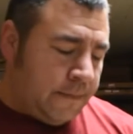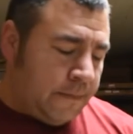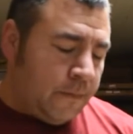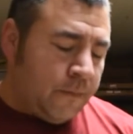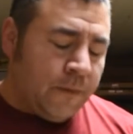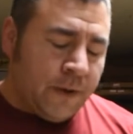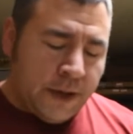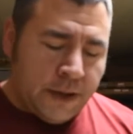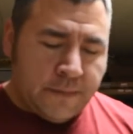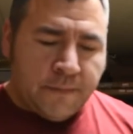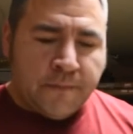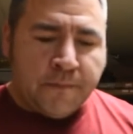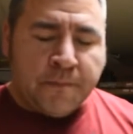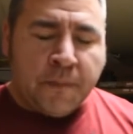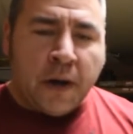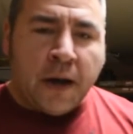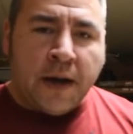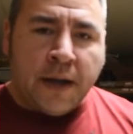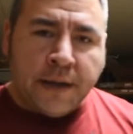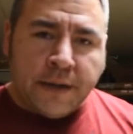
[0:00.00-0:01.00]
went and
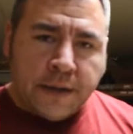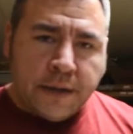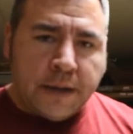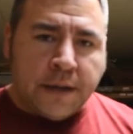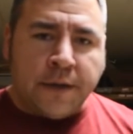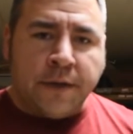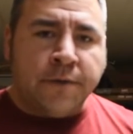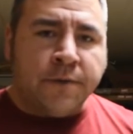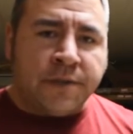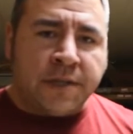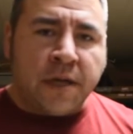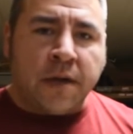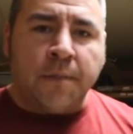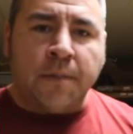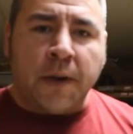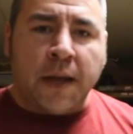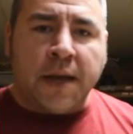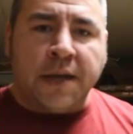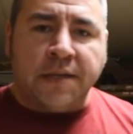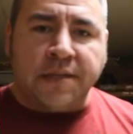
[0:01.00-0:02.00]
bought a new set of
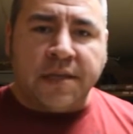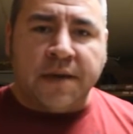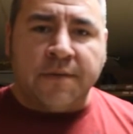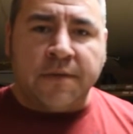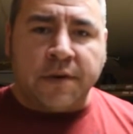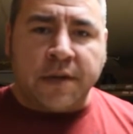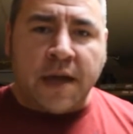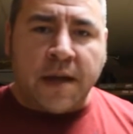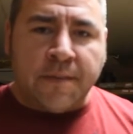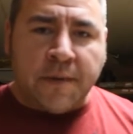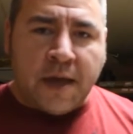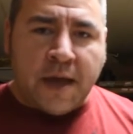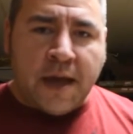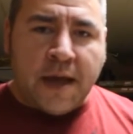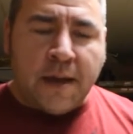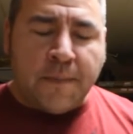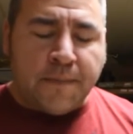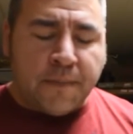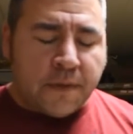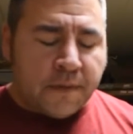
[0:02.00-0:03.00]
blades every time it
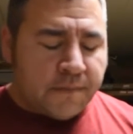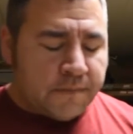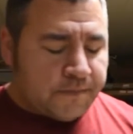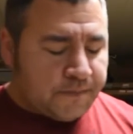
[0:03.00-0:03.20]
happened.